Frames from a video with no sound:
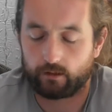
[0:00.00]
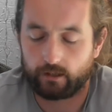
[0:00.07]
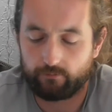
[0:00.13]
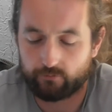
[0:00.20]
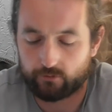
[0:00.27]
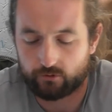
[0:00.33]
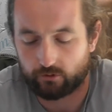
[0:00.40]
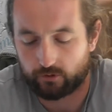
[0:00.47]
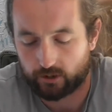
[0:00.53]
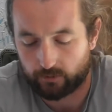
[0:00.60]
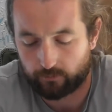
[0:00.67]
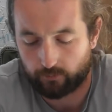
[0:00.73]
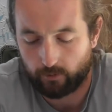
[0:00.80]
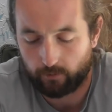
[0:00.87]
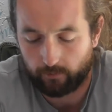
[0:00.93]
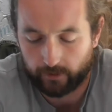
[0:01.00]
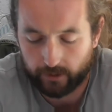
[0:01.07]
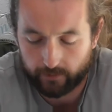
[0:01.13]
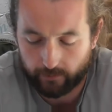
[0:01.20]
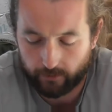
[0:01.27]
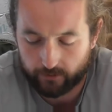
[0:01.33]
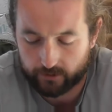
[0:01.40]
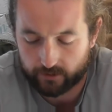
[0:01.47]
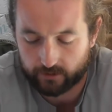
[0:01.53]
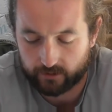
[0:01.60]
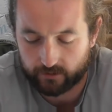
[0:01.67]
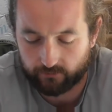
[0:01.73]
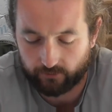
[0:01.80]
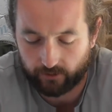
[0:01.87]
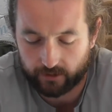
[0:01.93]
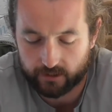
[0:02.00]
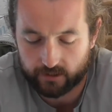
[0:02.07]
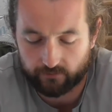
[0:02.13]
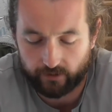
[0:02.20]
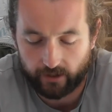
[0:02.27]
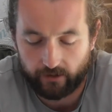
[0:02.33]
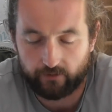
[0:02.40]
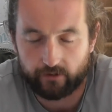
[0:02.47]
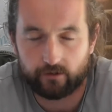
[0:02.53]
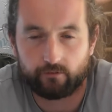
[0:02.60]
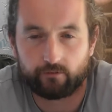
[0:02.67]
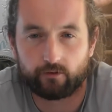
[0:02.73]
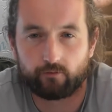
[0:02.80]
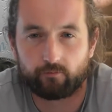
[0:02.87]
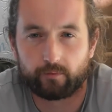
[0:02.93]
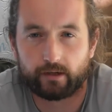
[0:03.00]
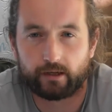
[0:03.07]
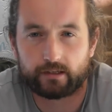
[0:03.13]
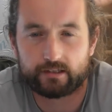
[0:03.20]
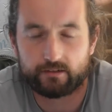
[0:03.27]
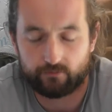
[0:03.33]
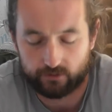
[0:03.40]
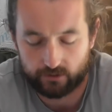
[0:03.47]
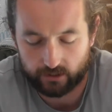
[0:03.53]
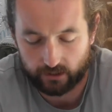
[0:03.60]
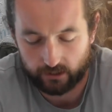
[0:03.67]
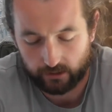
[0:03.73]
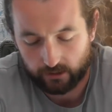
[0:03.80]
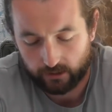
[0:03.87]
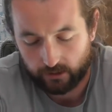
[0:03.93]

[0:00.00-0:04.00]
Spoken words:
Infrastructure is probably the most divisive area of government activity.